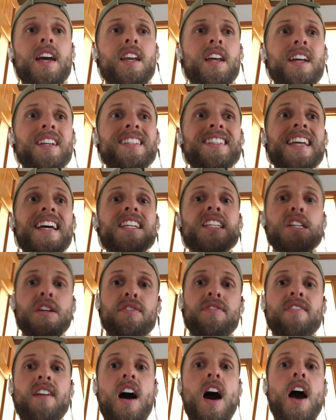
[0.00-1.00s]
and
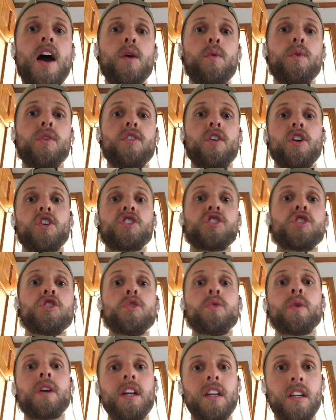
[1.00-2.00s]
identify with our
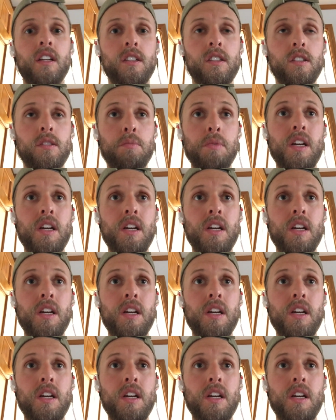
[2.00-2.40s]
doingness,